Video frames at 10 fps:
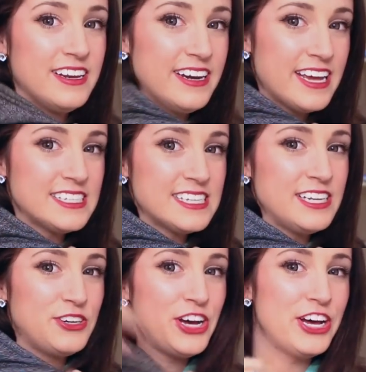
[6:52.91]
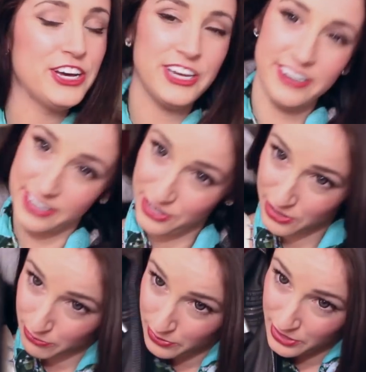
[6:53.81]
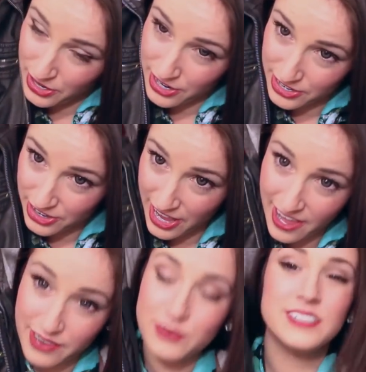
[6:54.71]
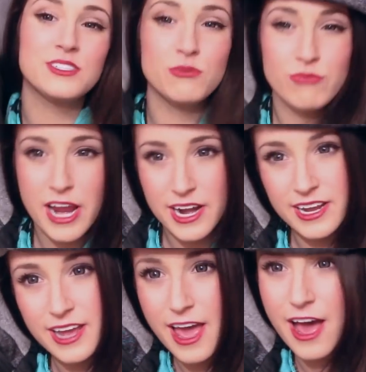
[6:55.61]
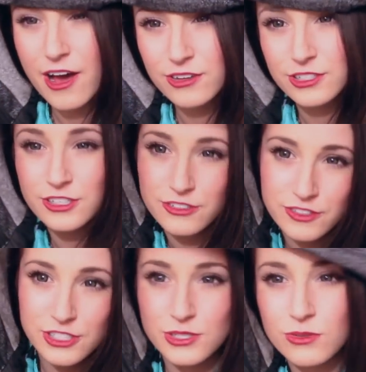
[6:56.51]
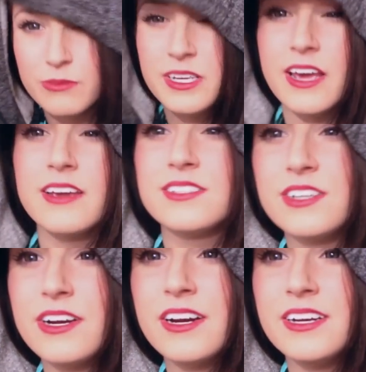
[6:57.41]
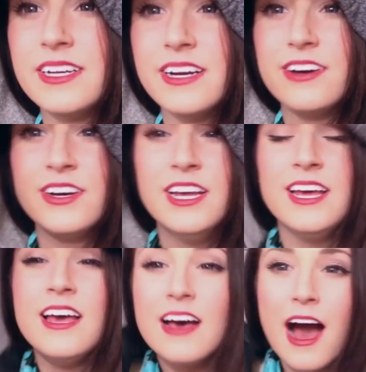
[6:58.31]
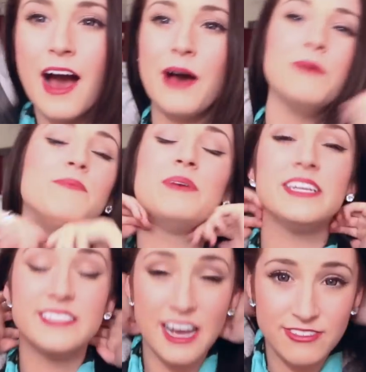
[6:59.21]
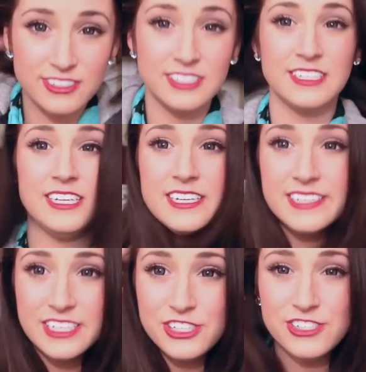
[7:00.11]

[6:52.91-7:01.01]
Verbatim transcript: nice little hood that you can put on your head when it's raining out, or if you just want to be gangster, you know. But definitely get